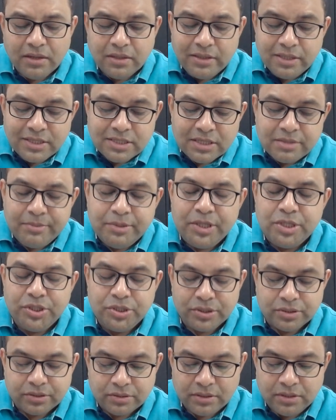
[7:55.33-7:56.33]

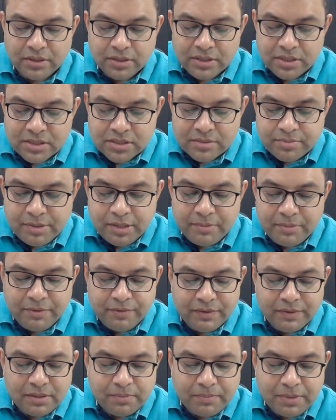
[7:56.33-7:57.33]
Discrimination. Discriminate
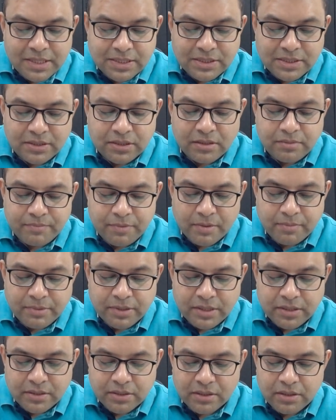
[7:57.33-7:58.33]
between the pleasant and
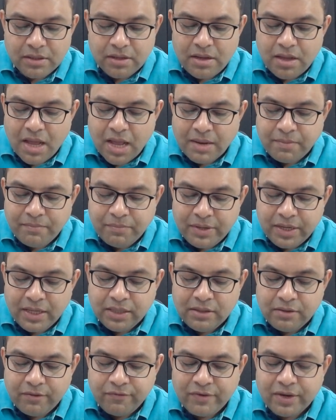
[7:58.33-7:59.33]
permanent and
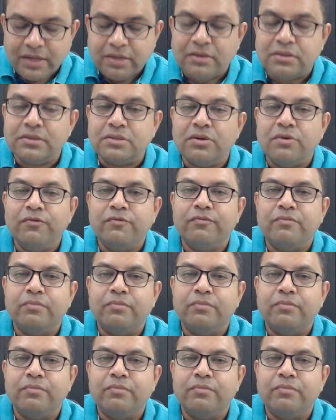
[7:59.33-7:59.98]
break the fetters of